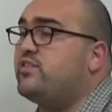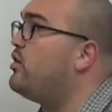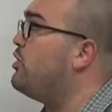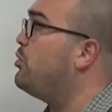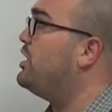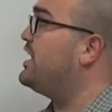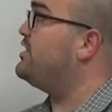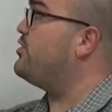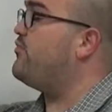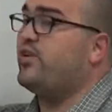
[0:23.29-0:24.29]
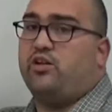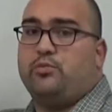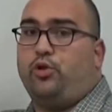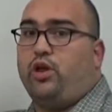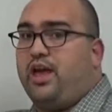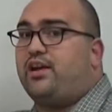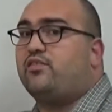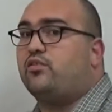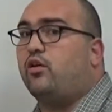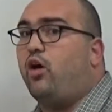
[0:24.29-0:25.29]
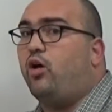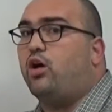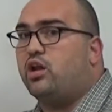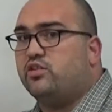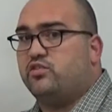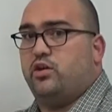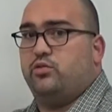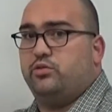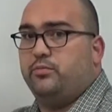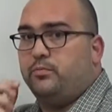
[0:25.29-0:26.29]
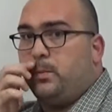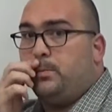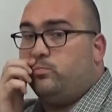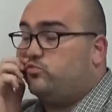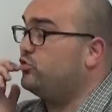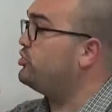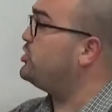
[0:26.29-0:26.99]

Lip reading: is that we want to get the variable x all on its own. So to